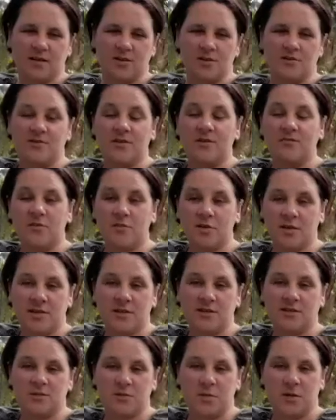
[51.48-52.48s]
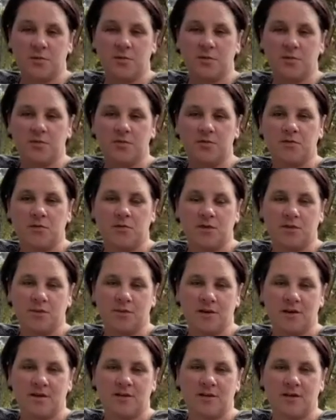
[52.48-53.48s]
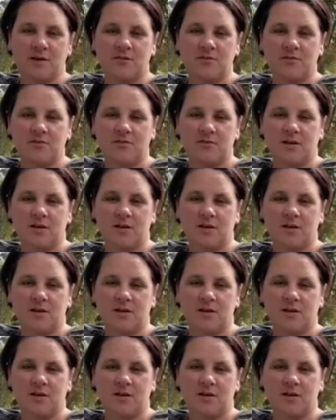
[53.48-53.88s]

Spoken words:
that I've never met these people before in my life,